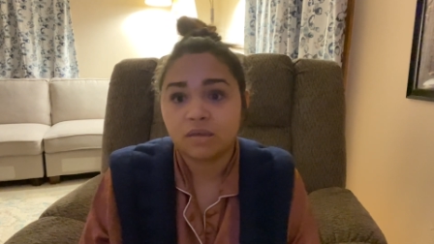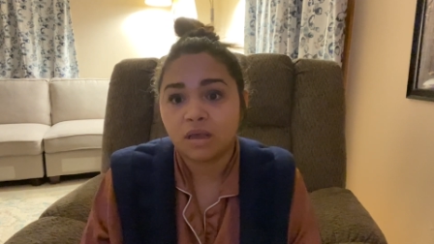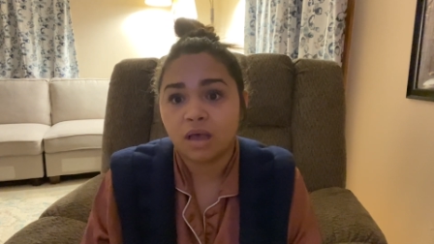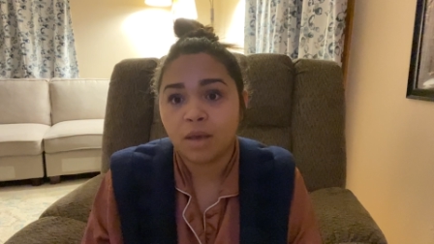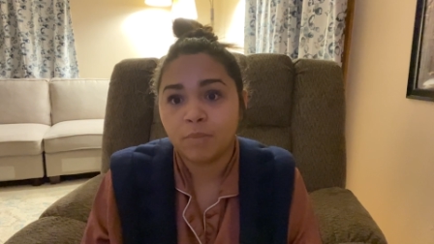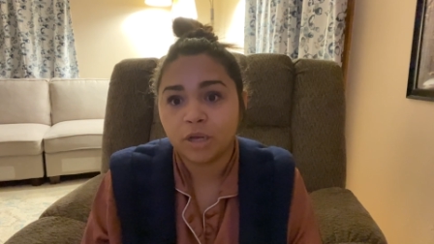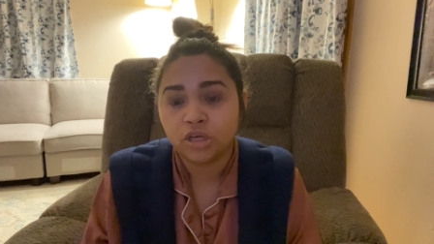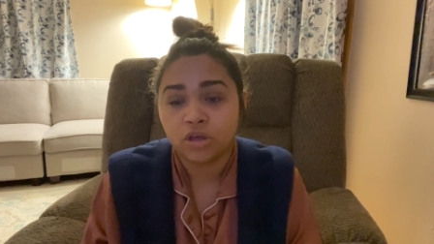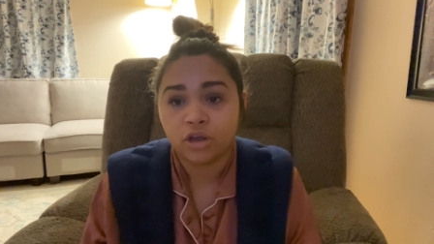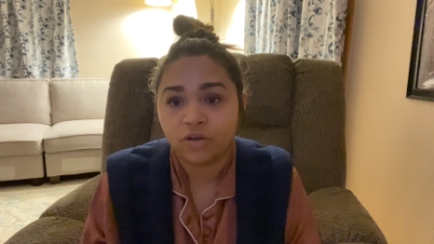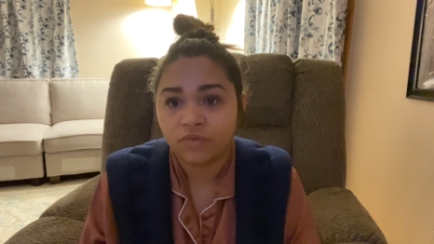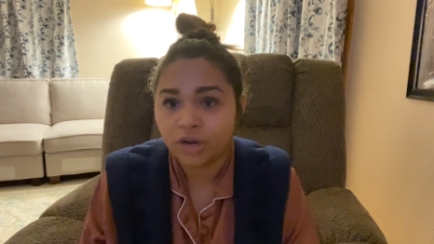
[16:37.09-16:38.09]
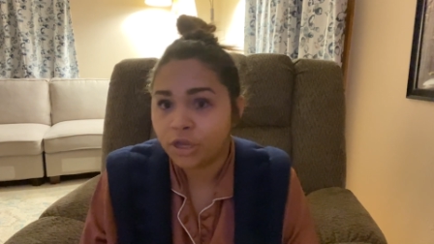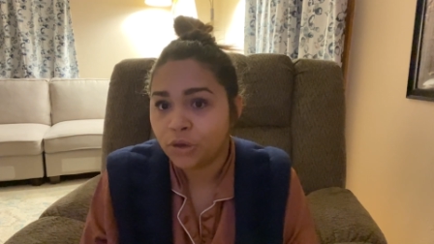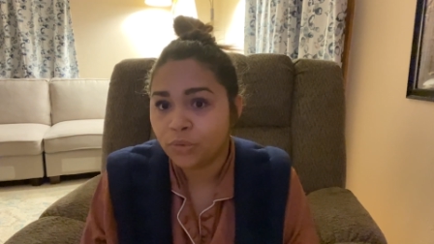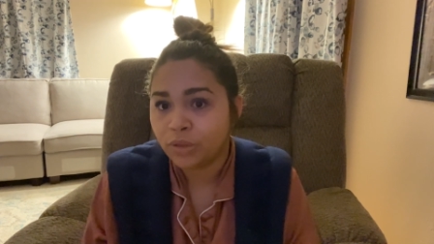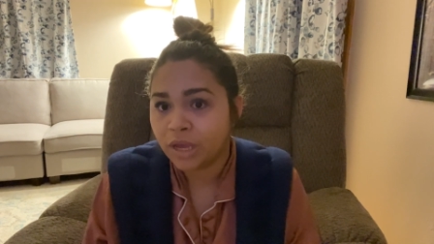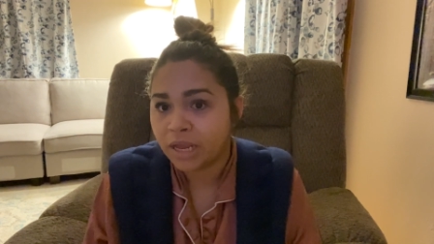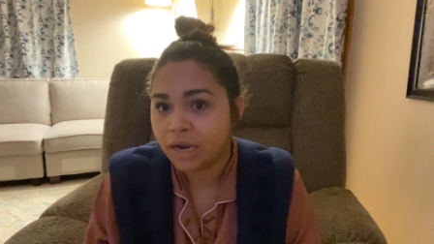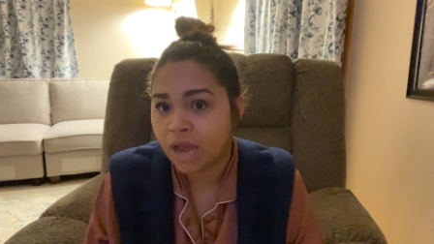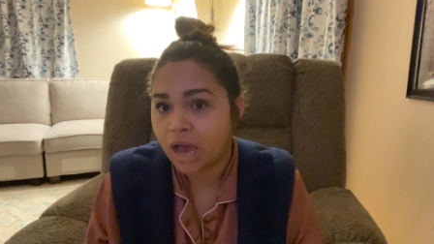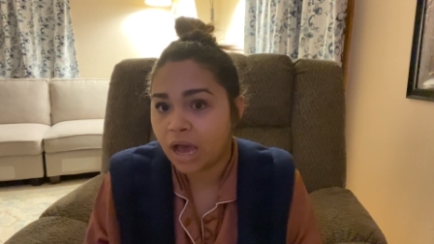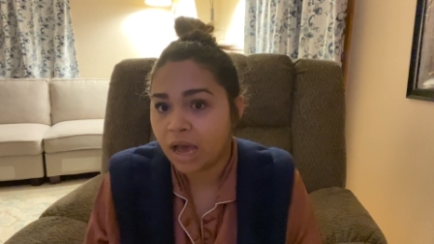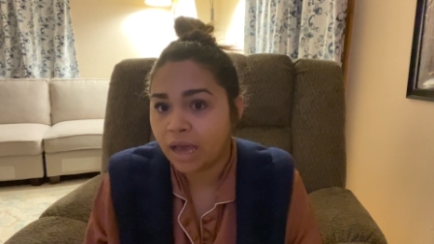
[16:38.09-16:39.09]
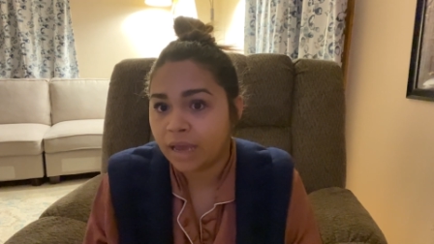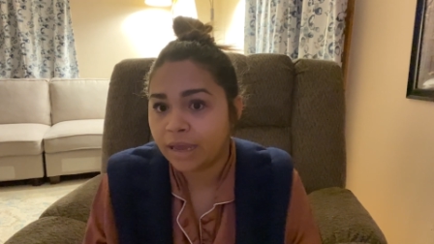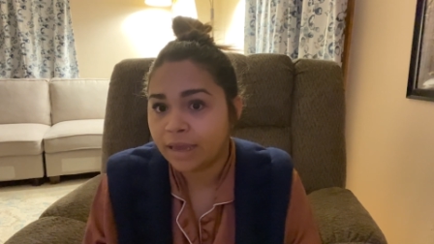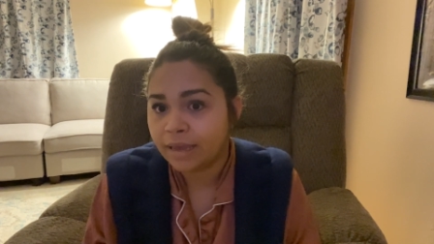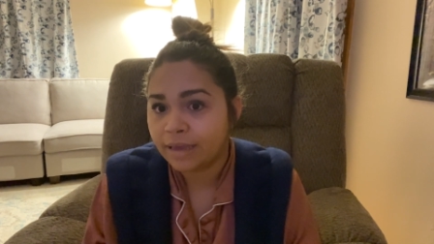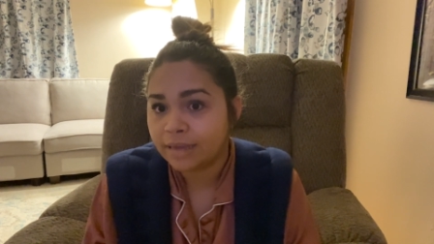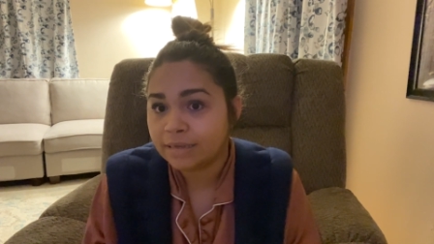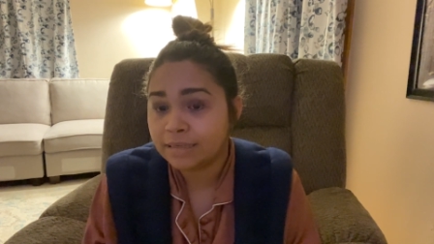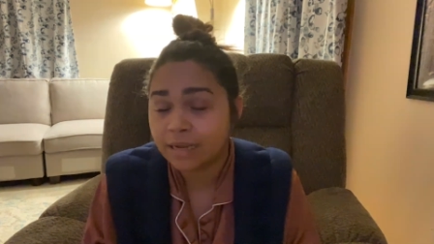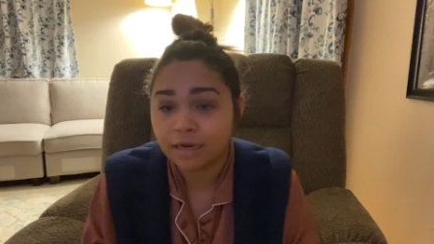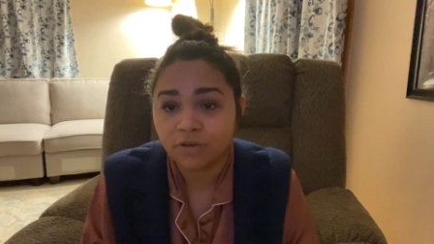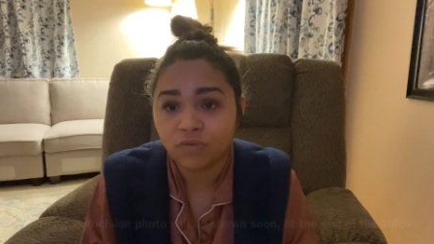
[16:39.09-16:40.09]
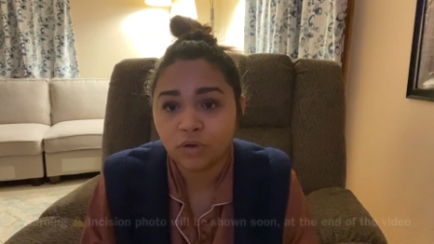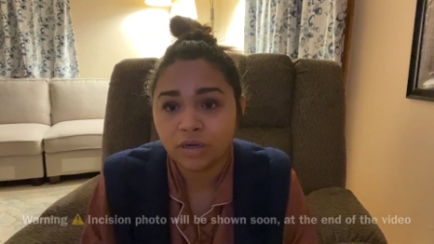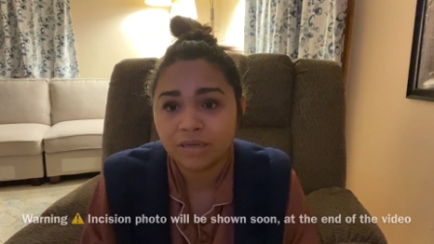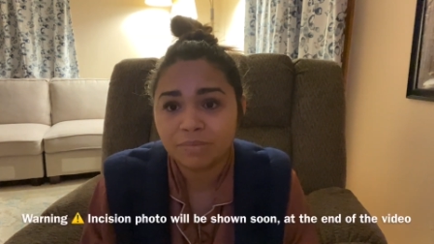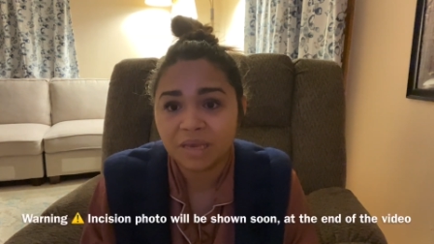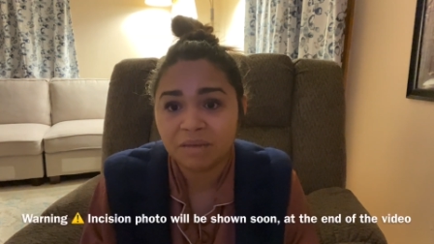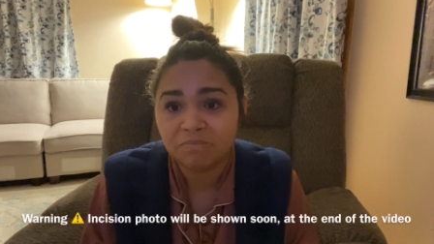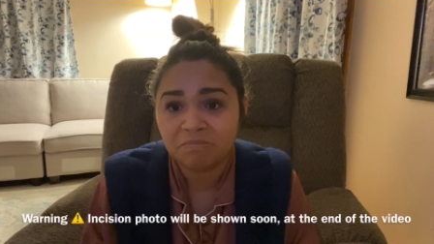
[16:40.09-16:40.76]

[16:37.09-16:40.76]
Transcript: a much longer video than I intended for it to be.